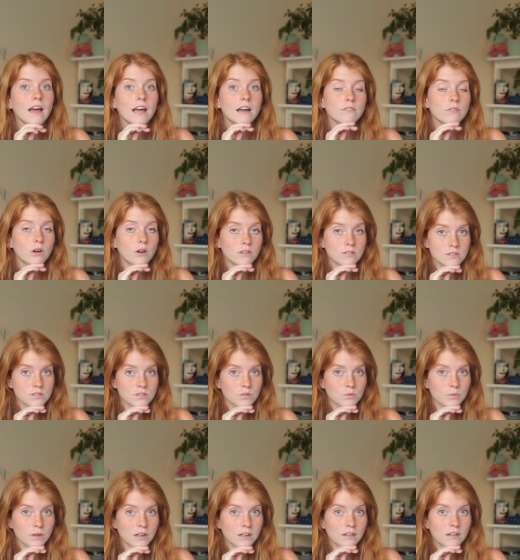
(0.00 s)
I have also
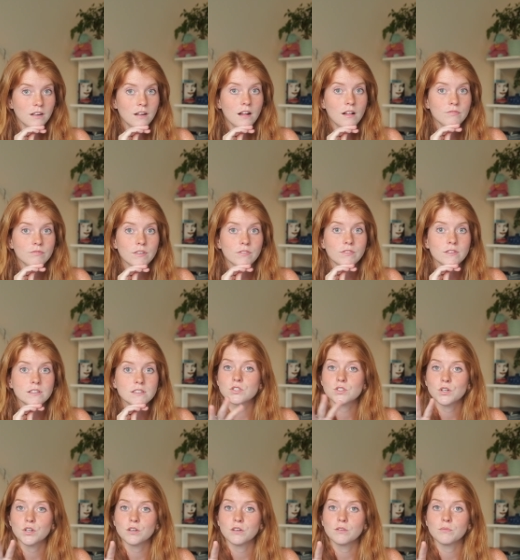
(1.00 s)
read that this
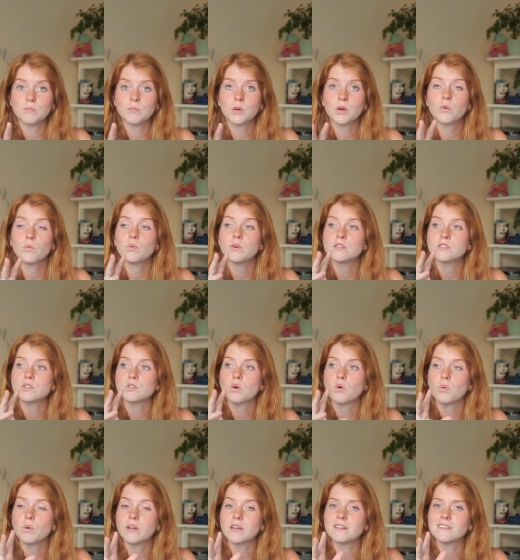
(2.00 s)
term was
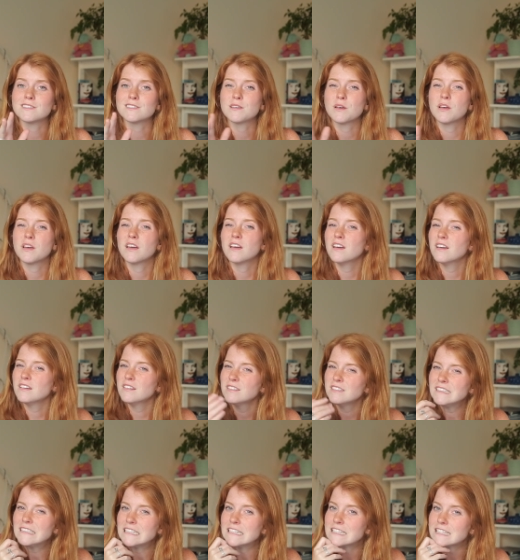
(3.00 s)
coined
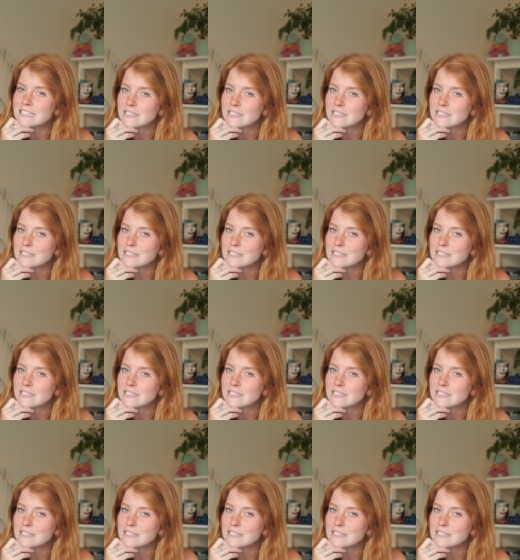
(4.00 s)
in the